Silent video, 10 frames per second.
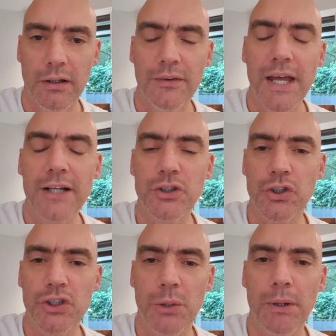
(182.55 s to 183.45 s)
They're
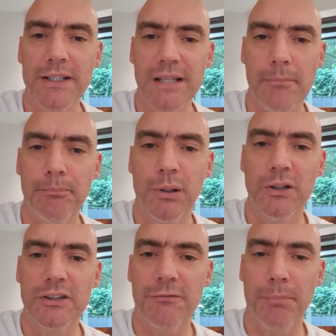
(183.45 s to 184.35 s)
just two
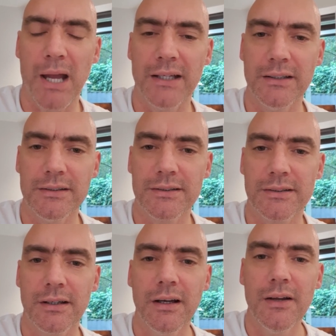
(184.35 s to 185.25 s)
examples of paints
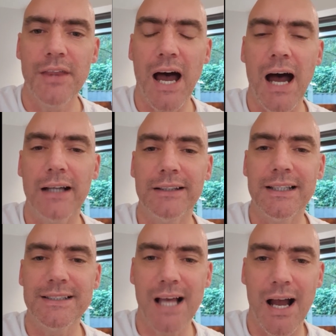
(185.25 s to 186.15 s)
that are
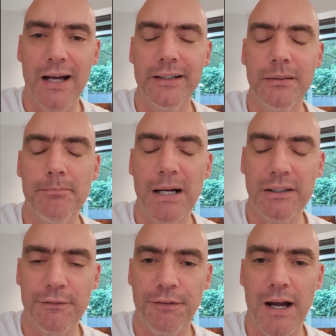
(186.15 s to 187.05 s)
designed and
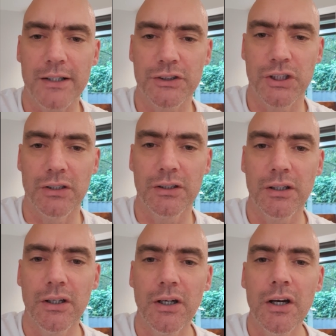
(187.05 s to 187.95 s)
manufactured
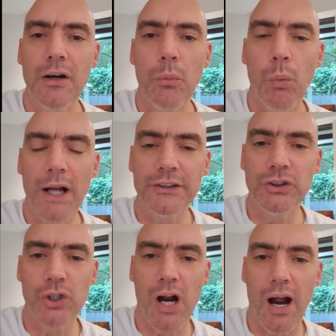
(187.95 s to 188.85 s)
when
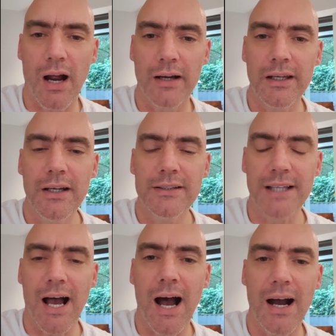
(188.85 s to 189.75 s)
dry to
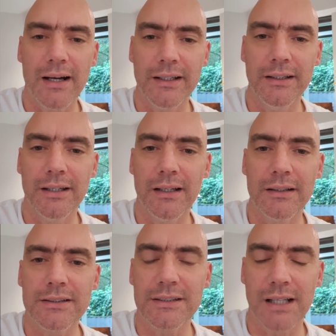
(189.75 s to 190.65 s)
hide
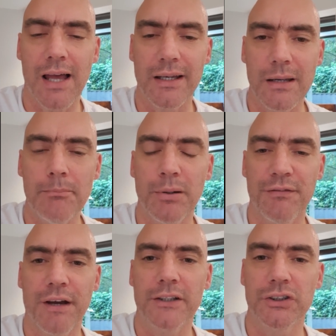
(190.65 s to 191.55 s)
slight
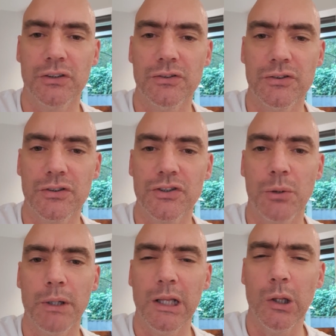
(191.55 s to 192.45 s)
imperfections, so
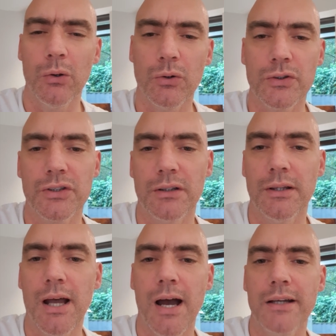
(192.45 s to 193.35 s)
it looks
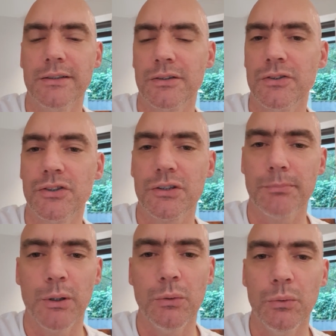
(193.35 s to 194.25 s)
nice and
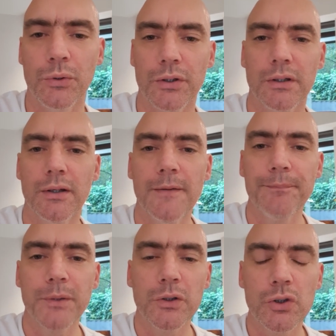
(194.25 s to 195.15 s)
smooth,
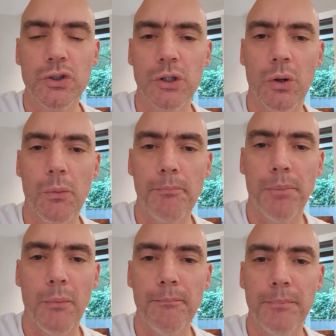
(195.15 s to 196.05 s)
doesn't look
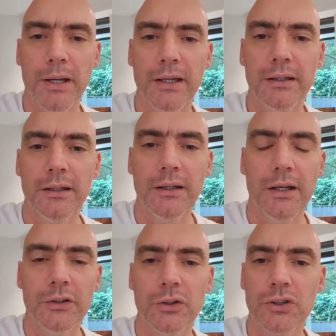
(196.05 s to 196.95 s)
bumpy
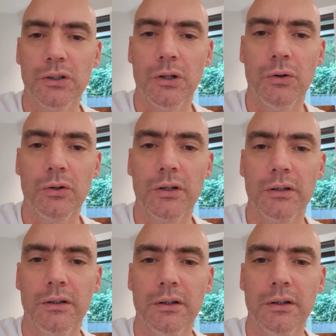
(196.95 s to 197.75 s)
and doesn't look